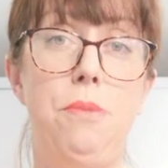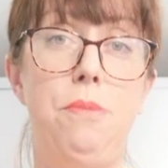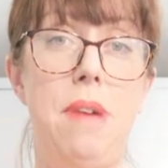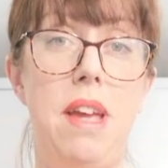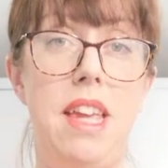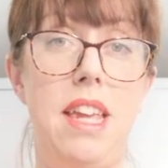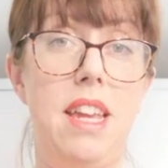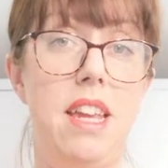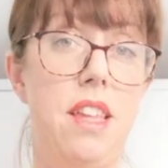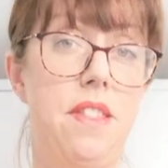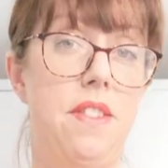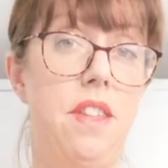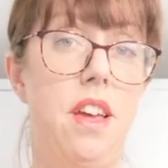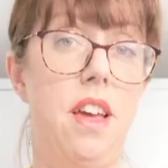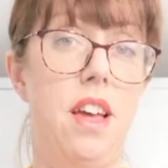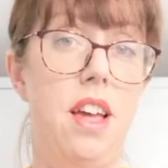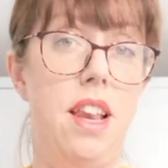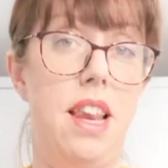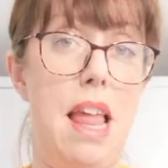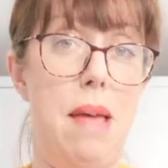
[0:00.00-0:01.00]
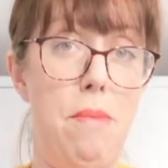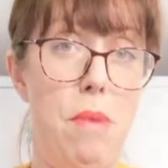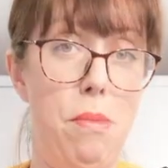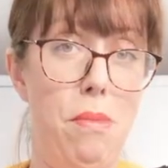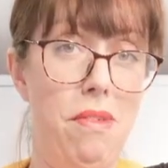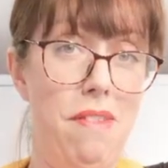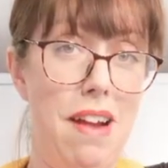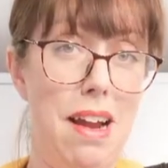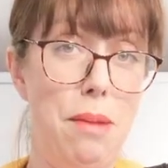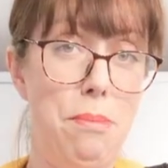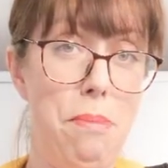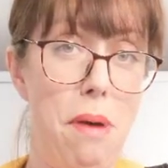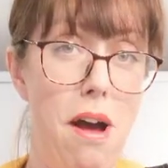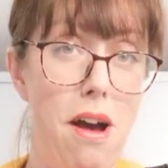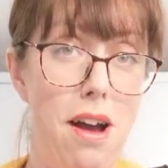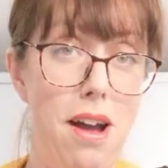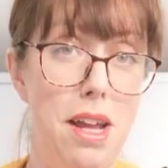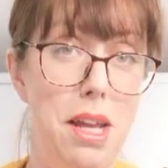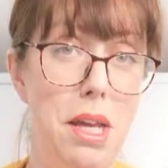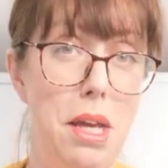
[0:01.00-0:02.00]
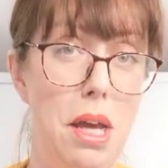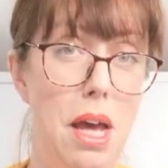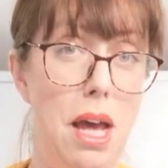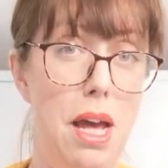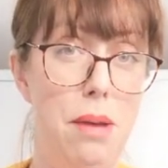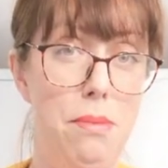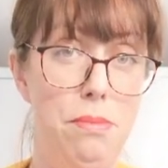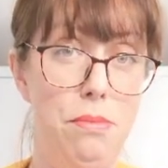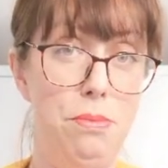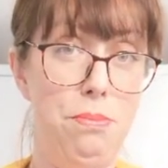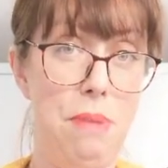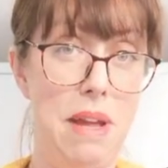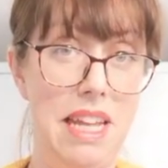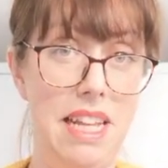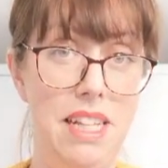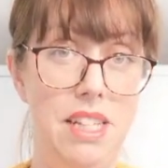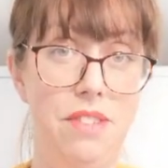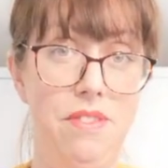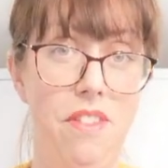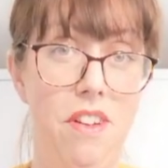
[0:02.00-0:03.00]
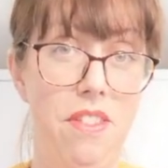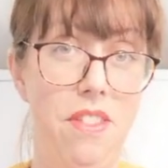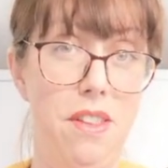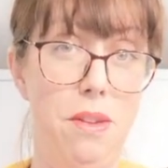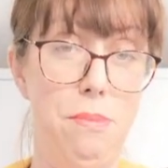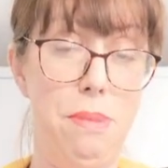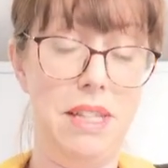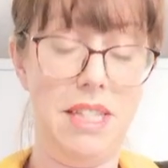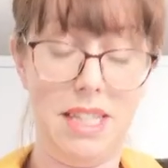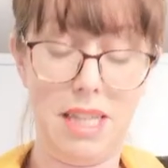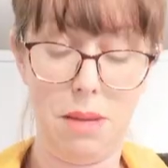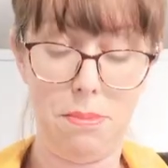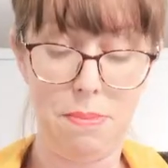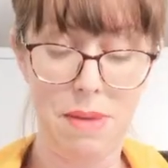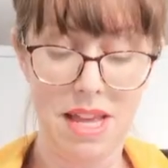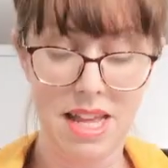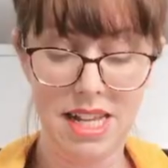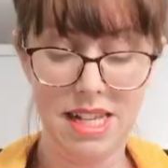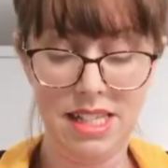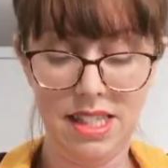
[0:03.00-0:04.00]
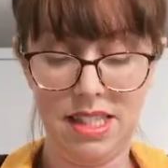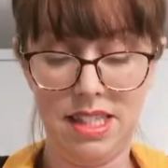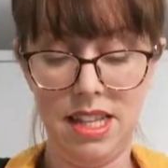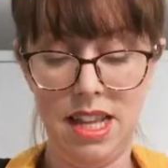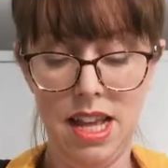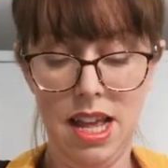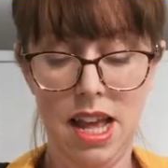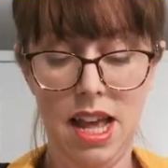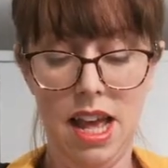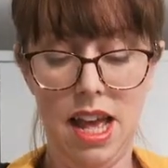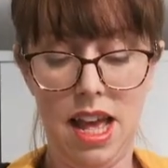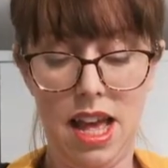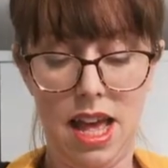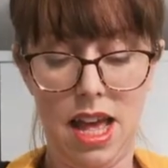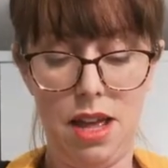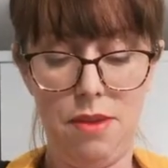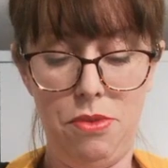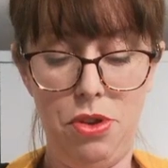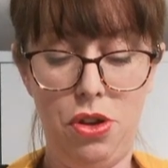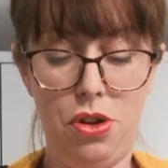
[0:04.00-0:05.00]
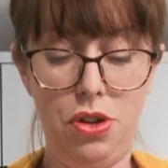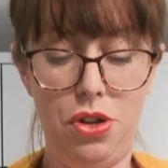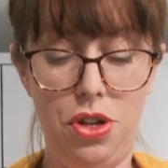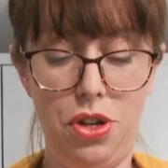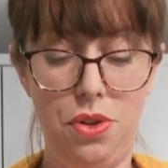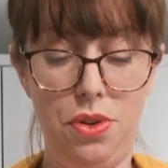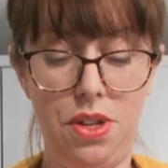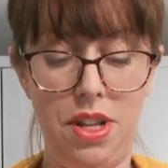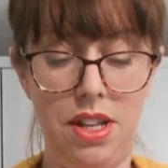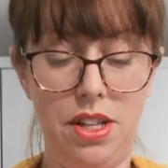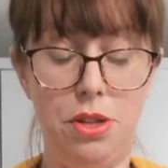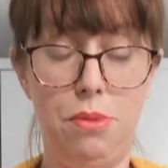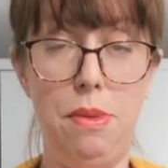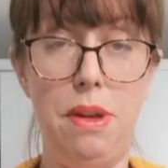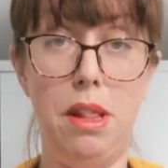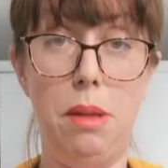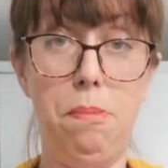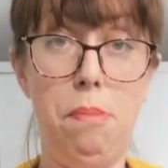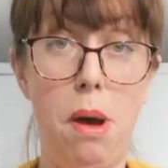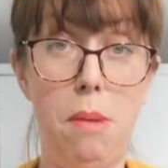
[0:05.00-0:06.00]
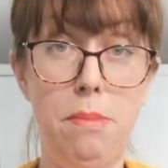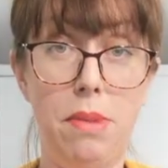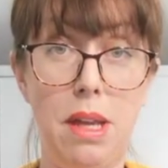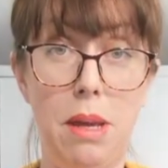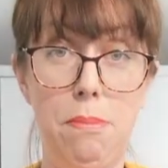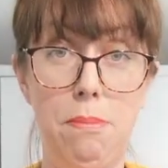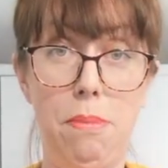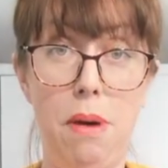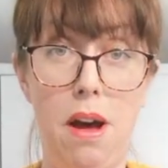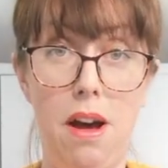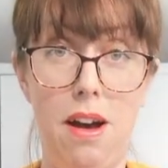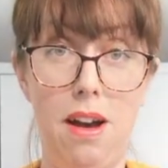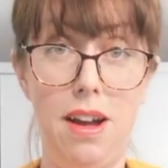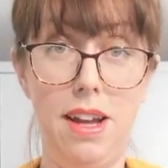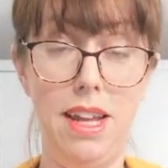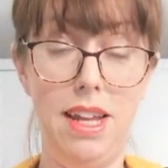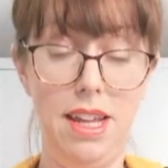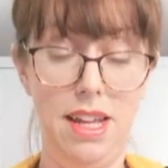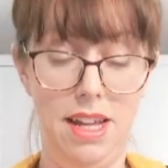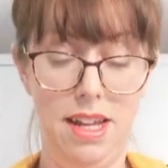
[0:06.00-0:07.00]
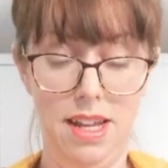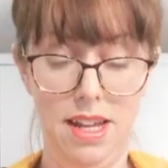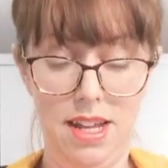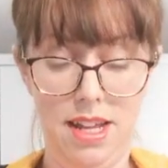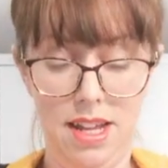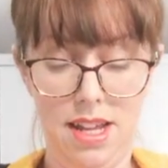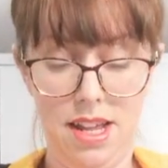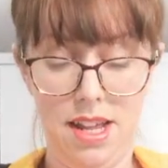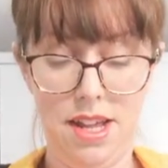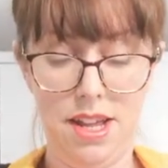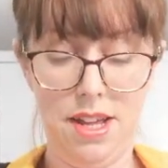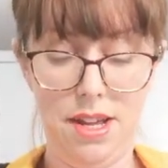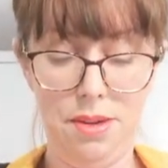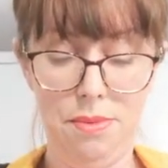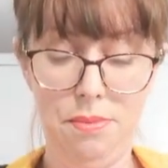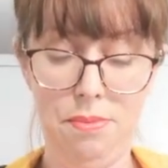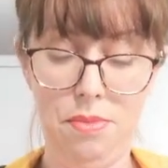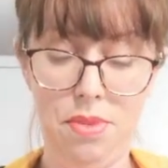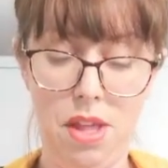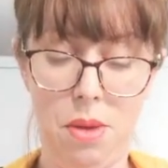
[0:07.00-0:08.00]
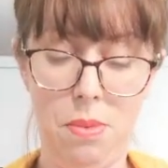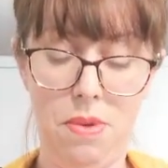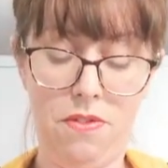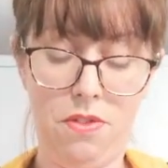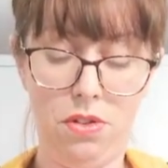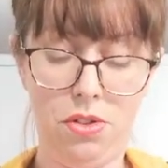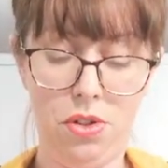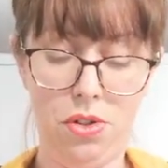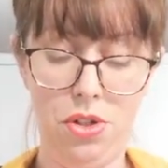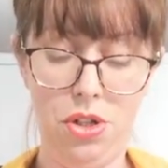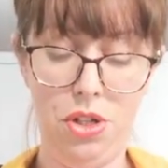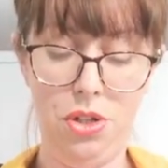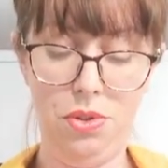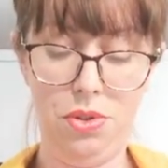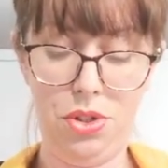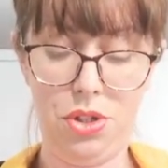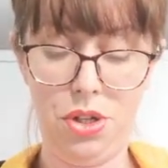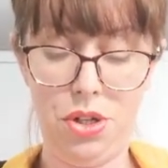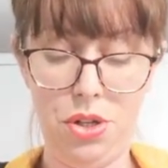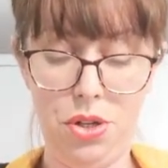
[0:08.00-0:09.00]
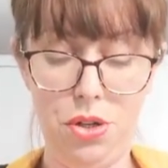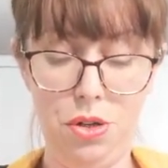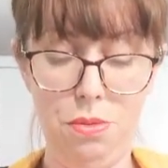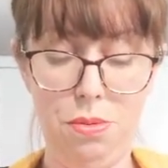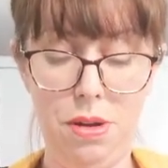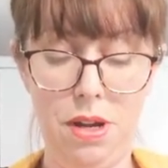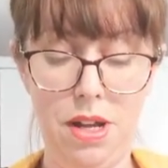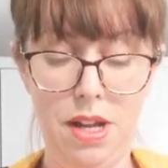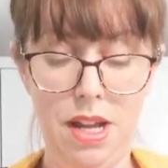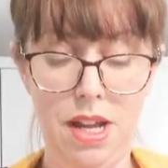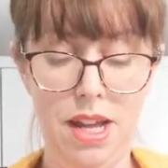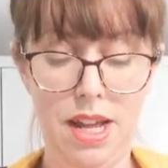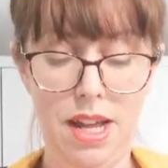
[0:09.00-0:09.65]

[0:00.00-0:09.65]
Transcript: to make the lemon meringue pie base rather than a biscuit base. You could use it to make the pumpkin pie that we've got on YouTube.